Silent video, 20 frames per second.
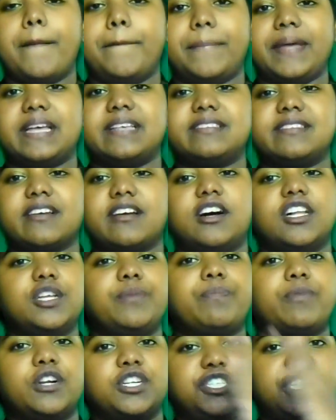basically
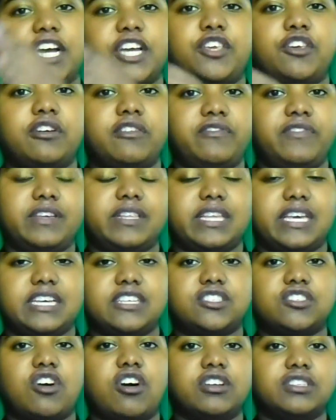project your
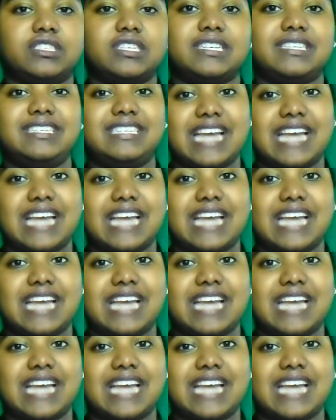feelings onto